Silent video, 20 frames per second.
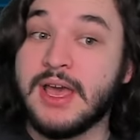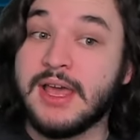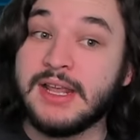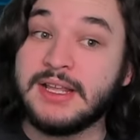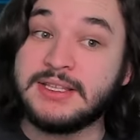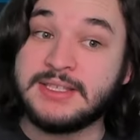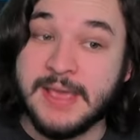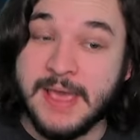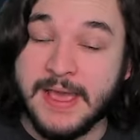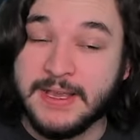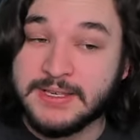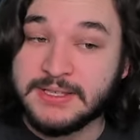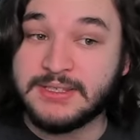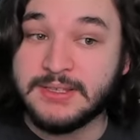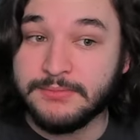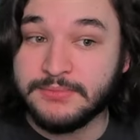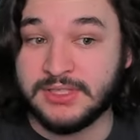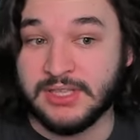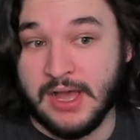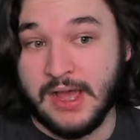and it takes
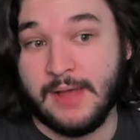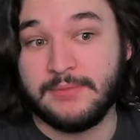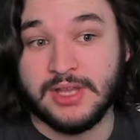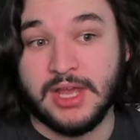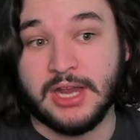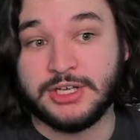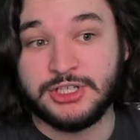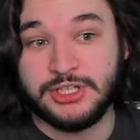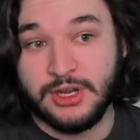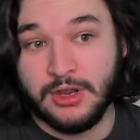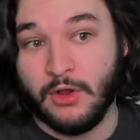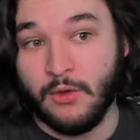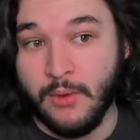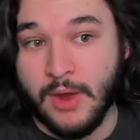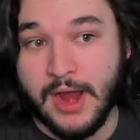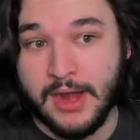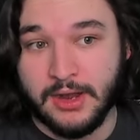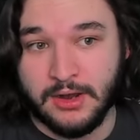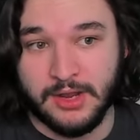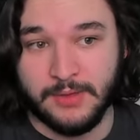some time to actually
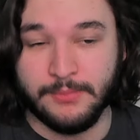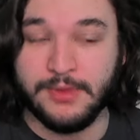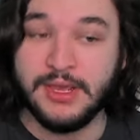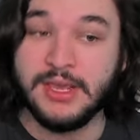acquire him.